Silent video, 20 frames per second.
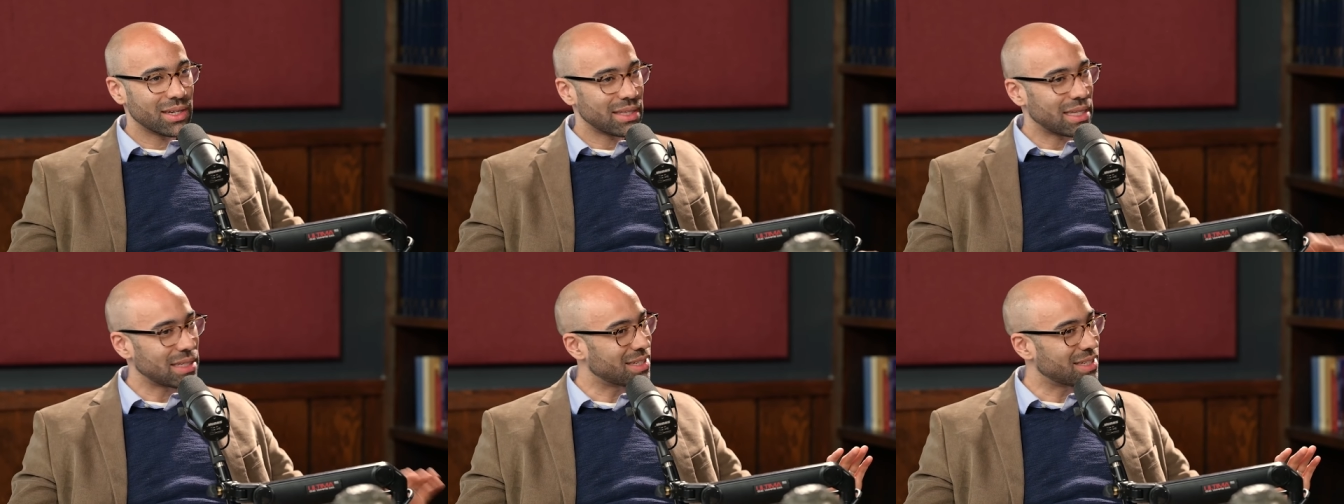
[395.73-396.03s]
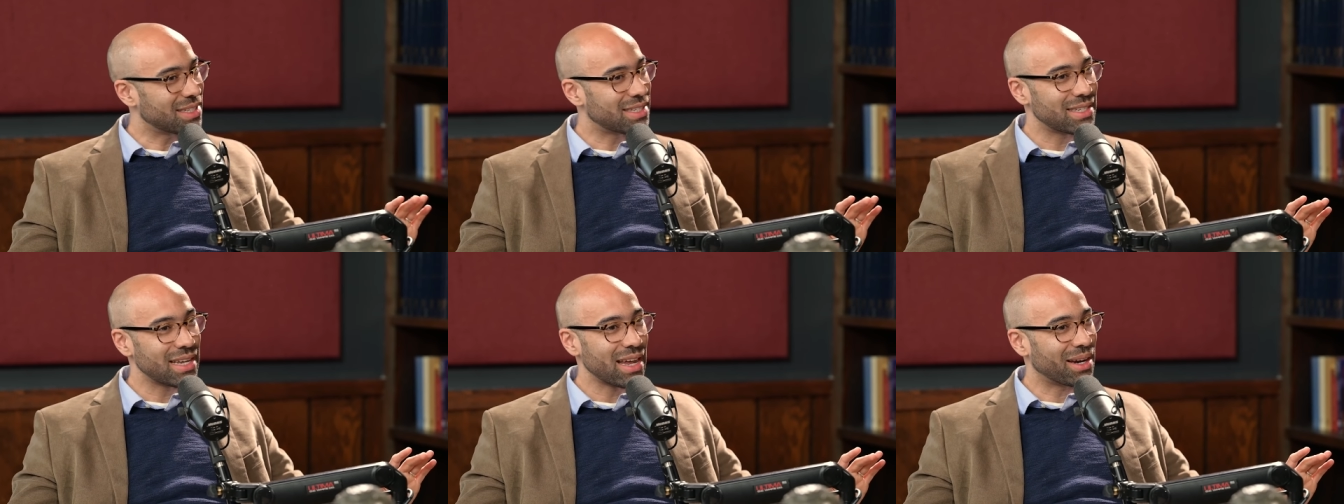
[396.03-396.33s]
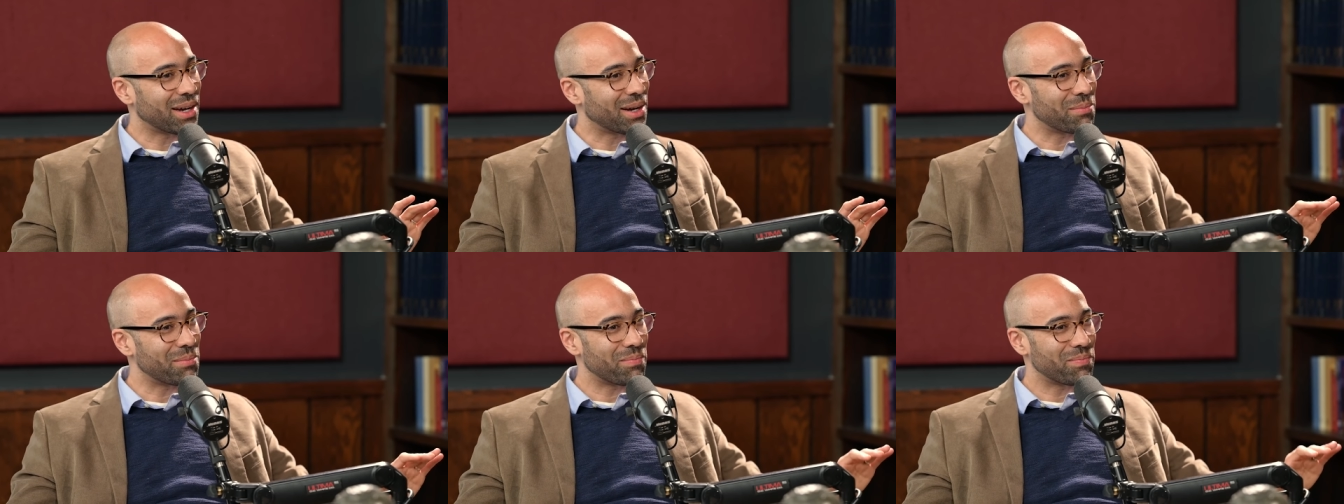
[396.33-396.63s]
That's a
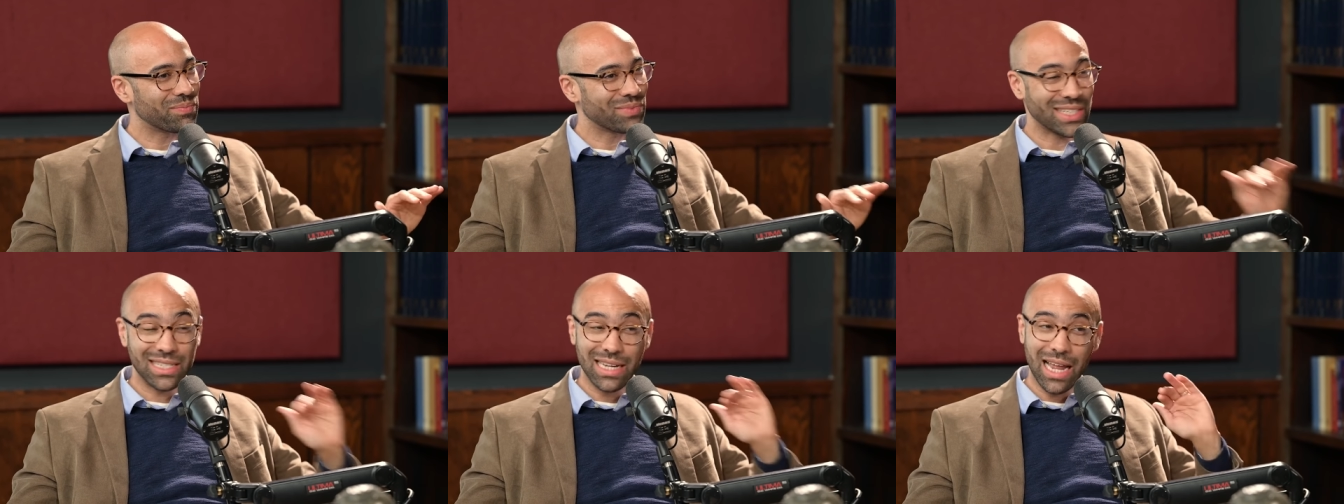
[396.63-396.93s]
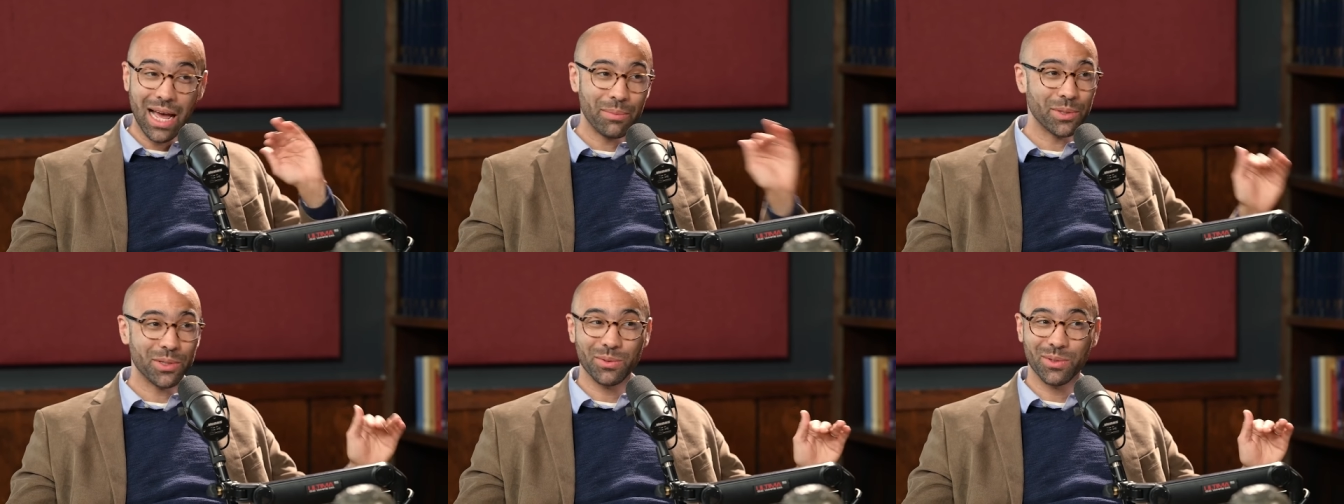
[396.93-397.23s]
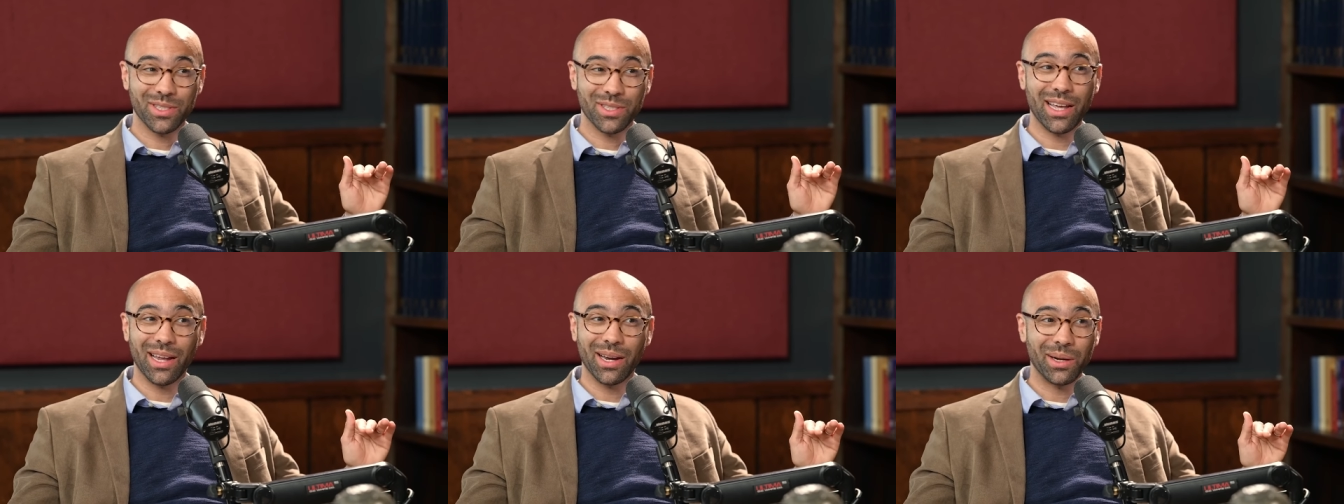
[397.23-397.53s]
setup. It's an
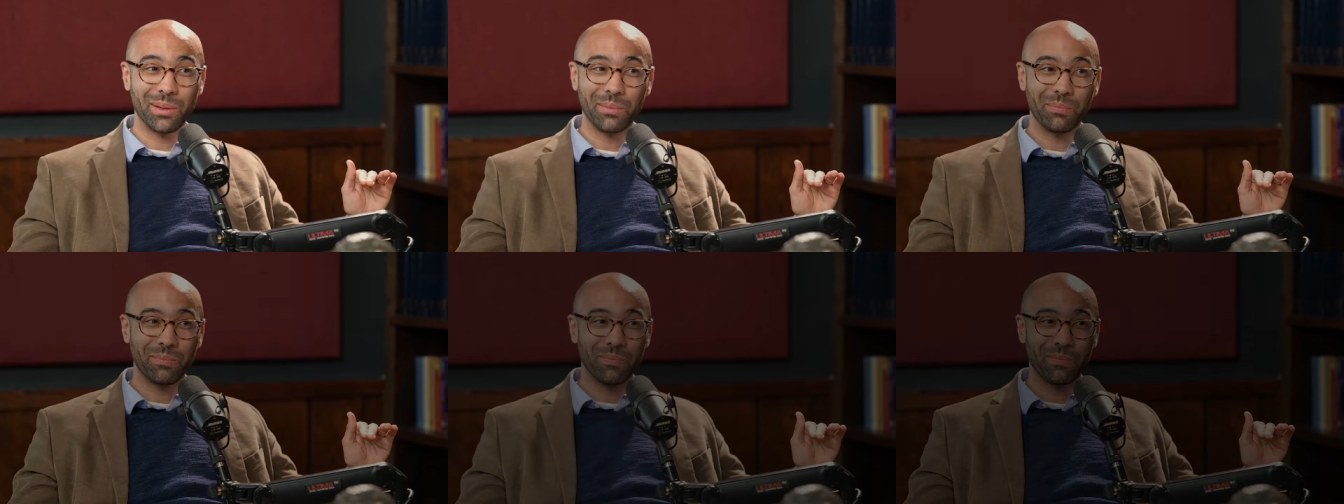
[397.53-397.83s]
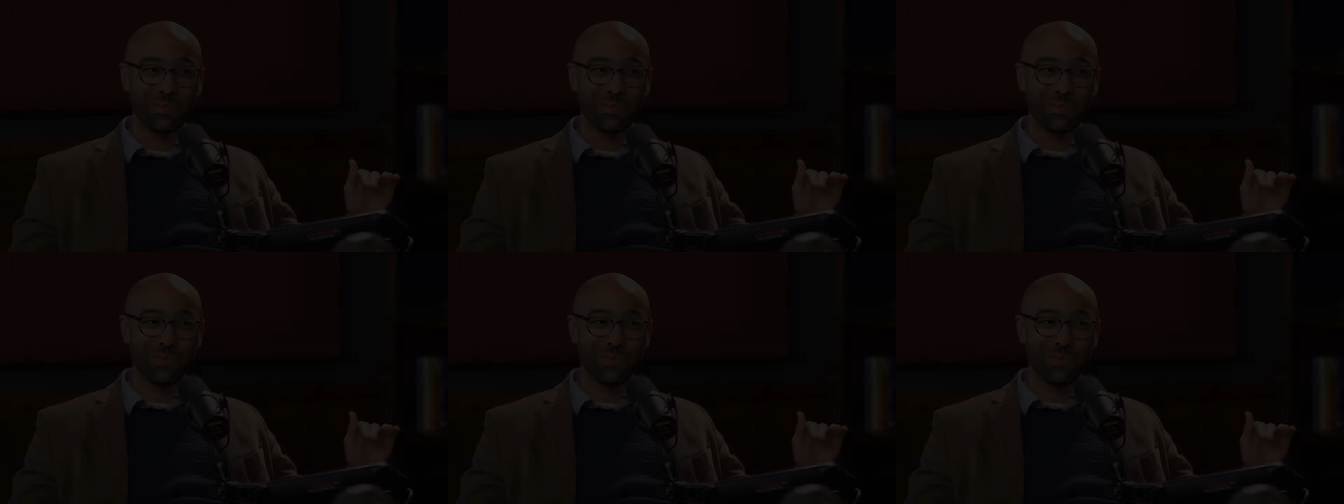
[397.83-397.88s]
absolute setup.